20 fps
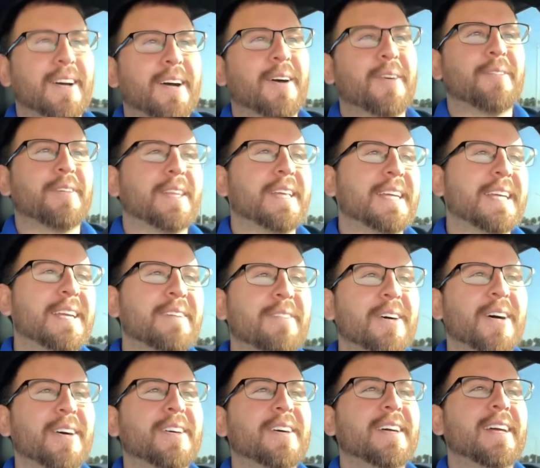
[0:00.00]
over the
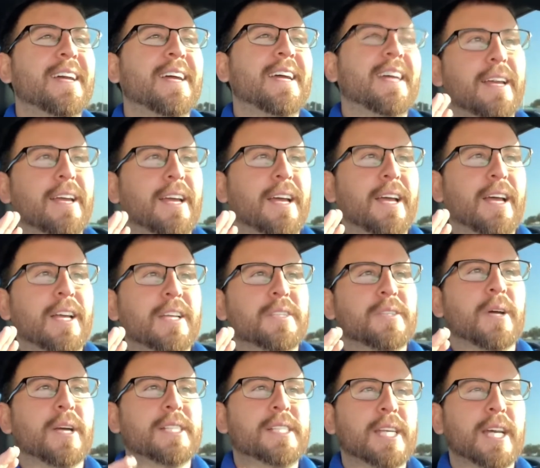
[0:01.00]
Evo.
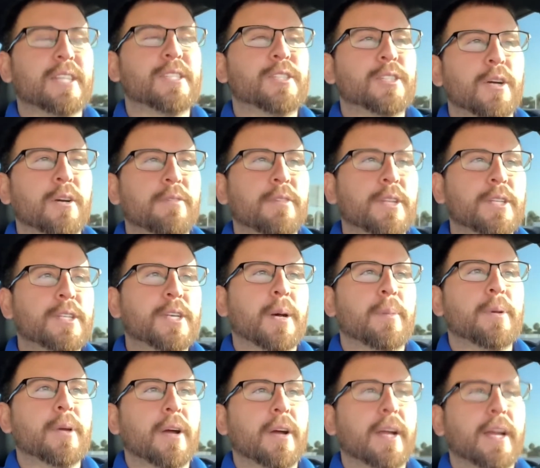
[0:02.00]
So I test drove the
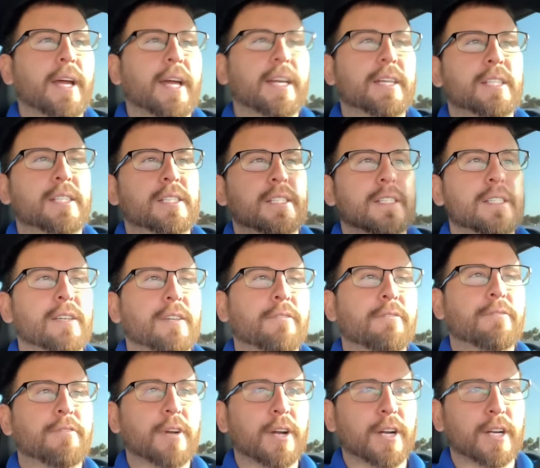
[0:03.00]
WRX
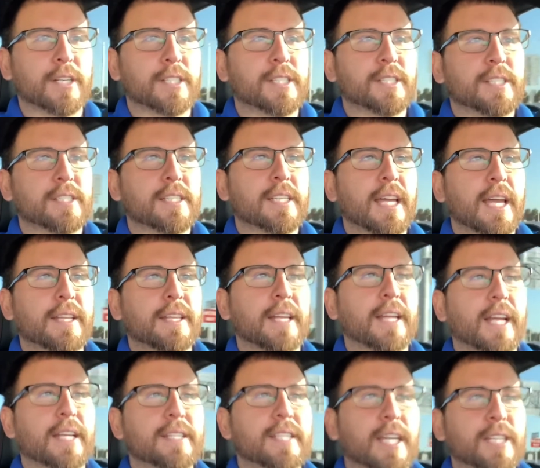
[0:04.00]
first, and
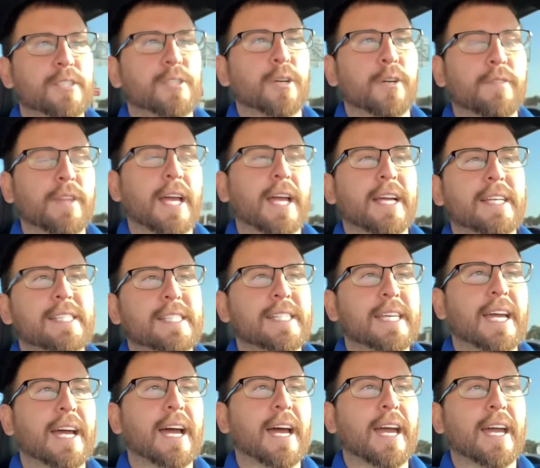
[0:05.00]
then I test drove the
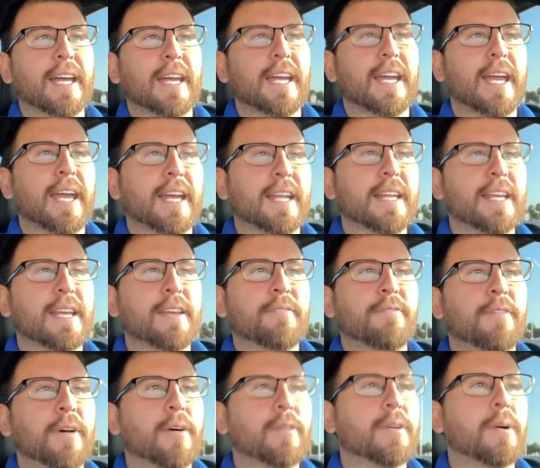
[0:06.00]
STI, and it
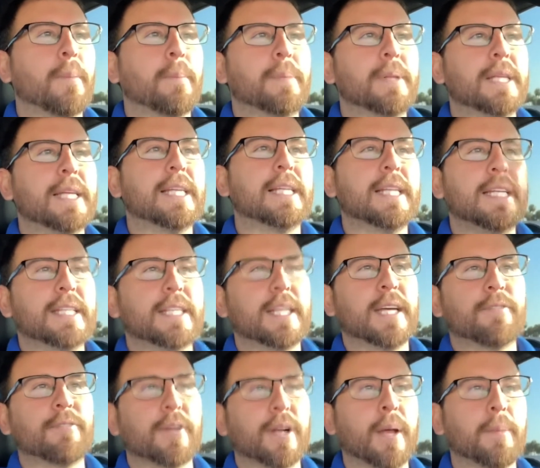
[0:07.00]
felt completely
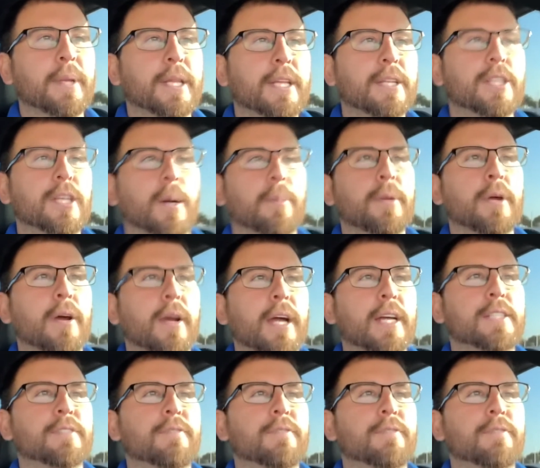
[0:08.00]
different. I mean, the WRX